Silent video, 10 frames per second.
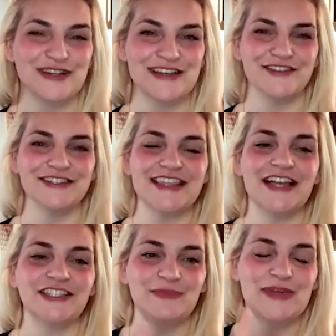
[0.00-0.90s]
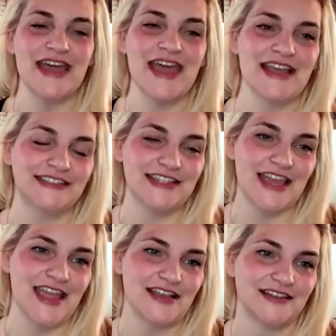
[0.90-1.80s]
wrinkles. That should boob be a
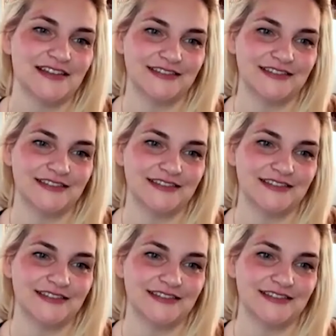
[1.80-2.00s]
hashtag.